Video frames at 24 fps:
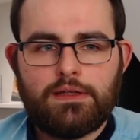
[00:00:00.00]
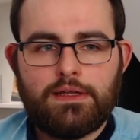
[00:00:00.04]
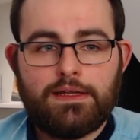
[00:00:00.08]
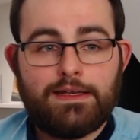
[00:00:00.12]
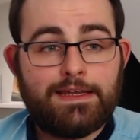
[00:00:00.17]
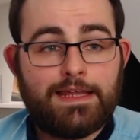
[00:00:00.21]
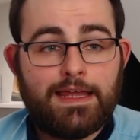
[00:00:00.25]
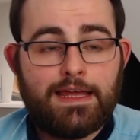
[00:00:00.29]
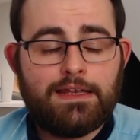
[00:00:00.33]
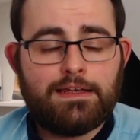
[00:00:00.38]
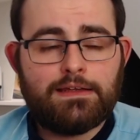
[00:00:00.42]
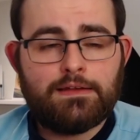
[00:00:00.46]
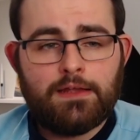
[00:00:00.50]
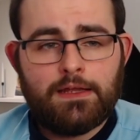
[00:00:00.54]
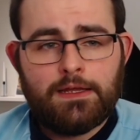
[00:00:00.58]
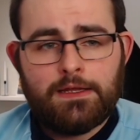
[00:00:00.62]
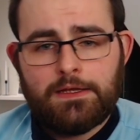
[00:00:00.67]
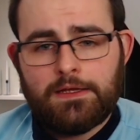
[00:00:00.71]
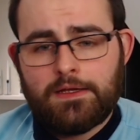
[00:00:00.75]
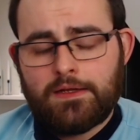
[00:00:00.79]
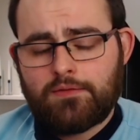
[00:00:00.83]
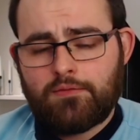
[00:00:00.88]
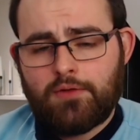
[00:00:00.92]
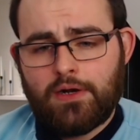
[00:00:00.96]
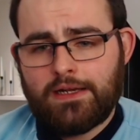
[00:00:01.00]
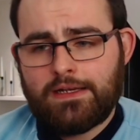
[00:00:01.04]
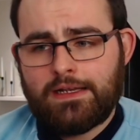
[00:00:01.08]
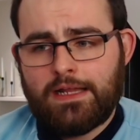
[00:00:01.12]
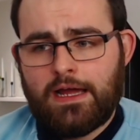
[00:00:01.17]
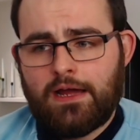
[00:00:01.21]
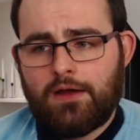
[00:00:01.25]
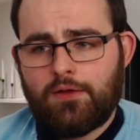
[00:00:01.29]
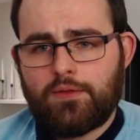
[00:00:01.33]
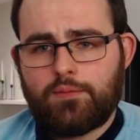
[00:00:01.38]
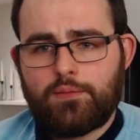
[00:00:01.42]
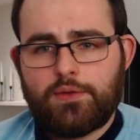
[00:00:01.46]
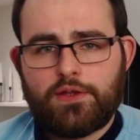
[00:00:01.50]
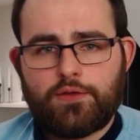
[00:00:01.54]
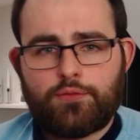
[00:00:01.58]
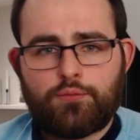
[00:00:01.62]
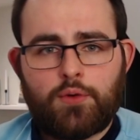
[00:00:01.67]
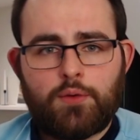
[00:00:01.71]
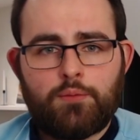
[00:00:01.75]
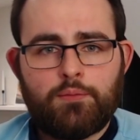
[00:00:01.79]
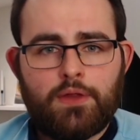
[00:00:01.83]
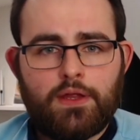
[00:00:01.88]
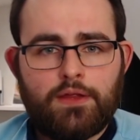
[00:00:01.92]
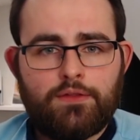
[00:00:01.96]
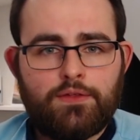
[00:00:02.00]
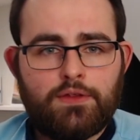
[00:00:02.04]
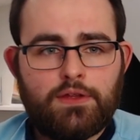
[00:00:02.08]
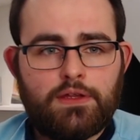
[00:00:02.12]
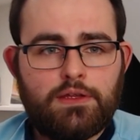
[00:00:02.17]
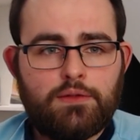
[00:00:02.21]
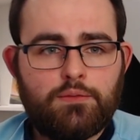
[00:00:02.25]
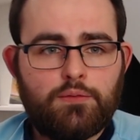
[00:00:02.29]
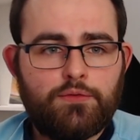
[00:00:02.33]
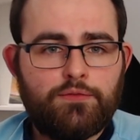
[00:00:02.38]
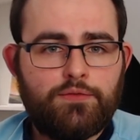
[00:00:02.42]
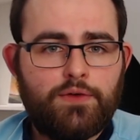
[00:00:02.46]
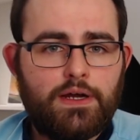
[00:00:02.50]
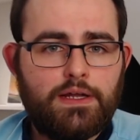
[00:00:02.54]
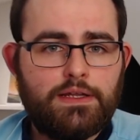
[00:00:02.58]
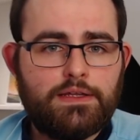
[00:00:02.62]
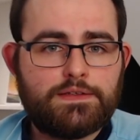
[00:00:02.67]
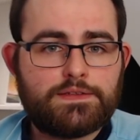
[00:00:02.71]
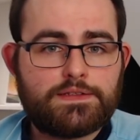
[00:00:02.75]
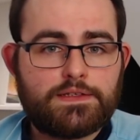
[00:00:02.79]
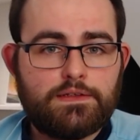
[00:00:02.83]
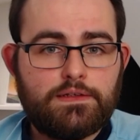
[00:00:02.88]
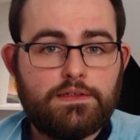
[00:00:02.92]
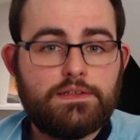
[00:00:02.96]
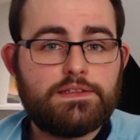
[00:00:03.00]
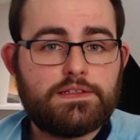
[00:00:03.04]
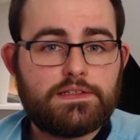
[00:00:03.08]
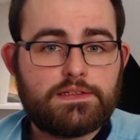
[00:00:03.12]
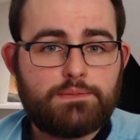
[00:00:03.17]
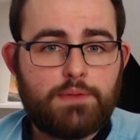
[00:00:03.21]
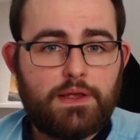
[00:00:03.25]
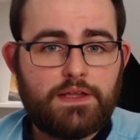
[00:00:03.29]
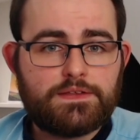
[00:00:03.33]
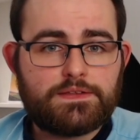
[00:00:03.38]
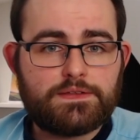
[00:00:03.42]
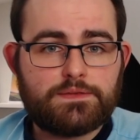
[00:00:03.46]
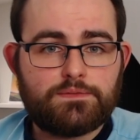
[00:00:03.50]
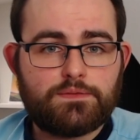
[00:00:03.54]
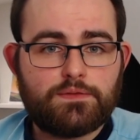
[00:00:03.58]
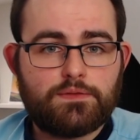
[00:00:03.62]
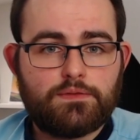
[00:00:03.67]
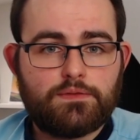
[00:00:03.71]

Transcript: And again, right now, the biggest problem that I think he will find is he's expensive.